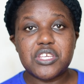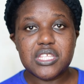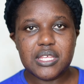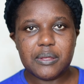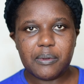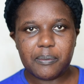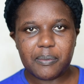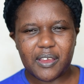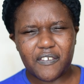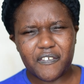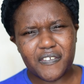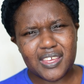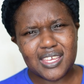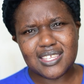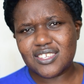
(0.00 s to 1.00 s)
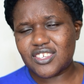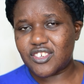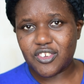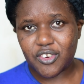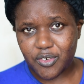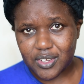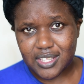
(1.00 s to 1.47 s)
you see me barefaced, you
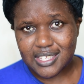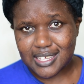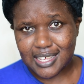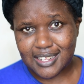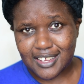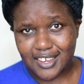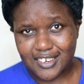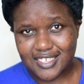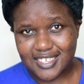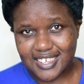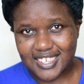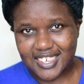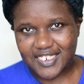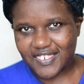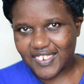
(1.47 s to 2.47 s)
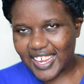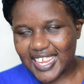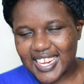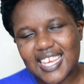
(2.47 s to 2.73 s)
know it's Skincare Sunday, right?